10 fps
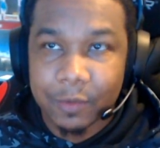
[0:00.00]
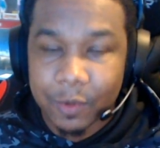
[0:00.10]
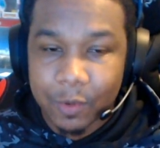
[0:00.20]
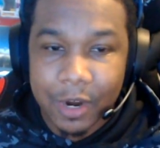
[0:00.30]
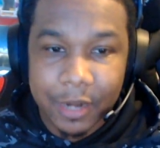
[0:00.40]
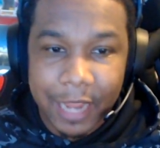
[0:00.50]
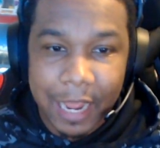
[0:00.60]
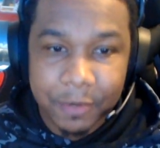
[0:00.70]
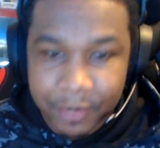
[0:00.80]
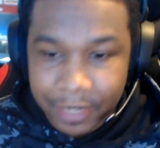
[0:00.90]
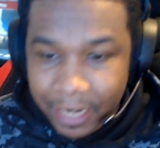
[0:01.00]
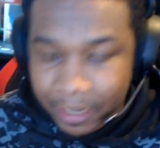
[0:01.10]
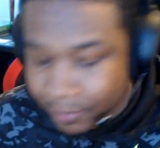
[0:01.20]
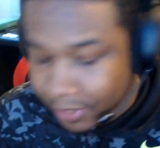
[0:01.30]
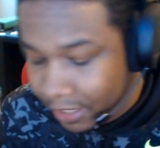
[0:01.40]
required capturing
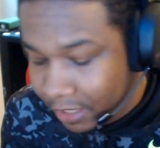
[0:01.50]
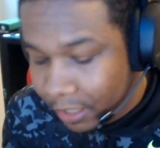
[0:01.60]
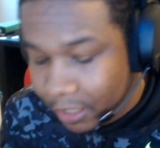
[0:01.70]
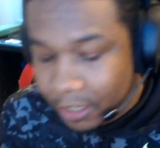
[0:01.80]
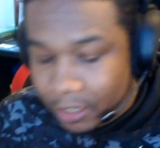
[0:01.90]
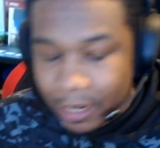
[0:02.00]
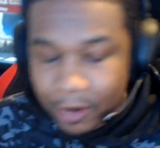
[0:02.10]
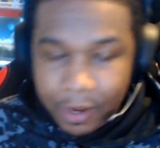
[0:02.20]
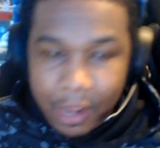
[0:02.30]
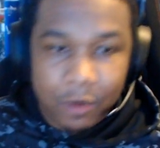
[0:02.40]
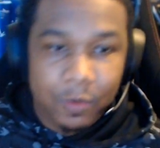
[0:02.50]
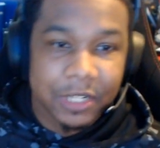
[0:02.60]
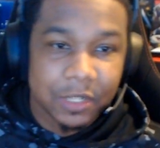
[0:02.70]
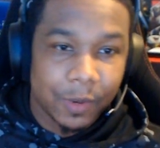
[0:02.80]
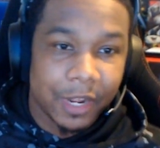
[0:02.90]
gameplay. Elgato
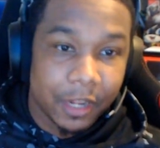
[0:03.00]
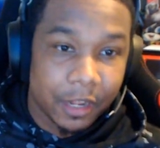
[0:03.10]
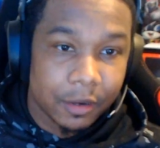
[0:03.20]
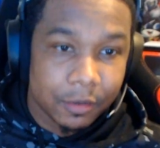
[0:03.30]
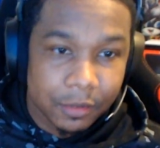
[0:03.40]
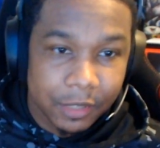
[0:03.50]
was the way to go.